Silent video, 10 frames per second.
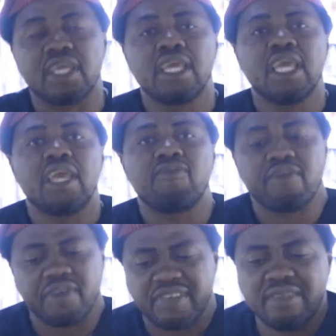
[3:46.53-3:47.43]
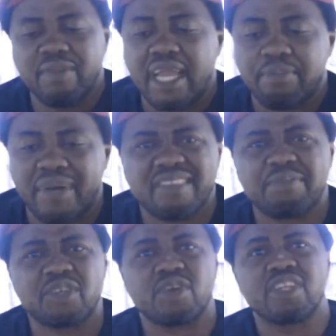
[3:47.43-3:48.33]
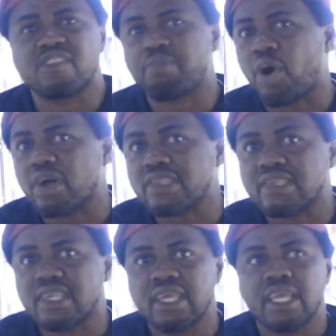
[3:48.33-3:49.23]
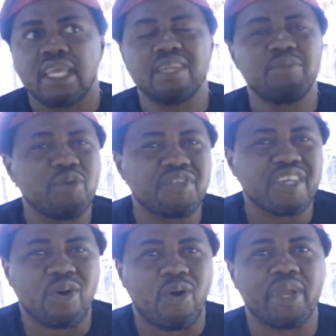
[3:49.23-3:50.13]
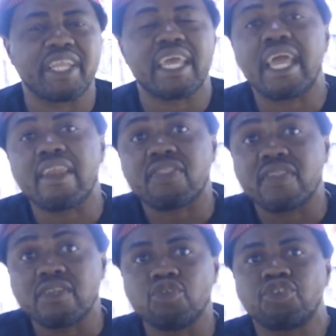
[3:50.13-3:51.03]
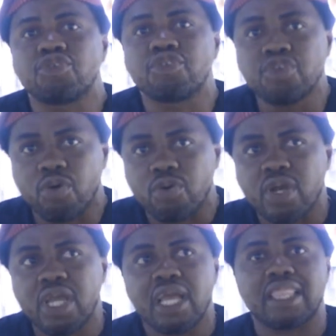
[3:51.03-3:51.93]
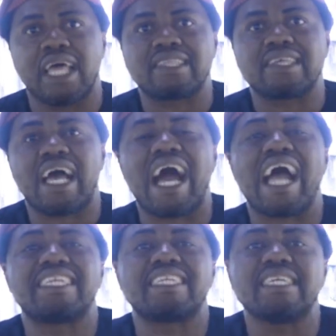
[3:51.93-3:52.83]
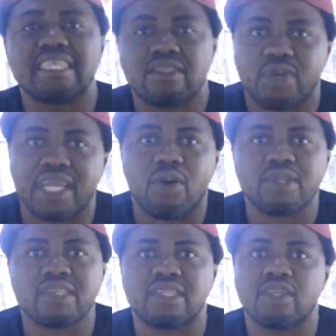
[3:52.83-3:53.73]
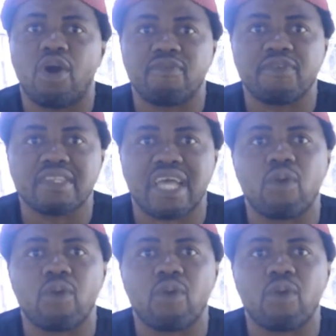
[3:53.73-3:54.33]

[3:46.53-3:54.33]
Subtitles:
If you've ever seen my participation in sports, in music, or in anything, you should know that I did it when I wasn't in the office.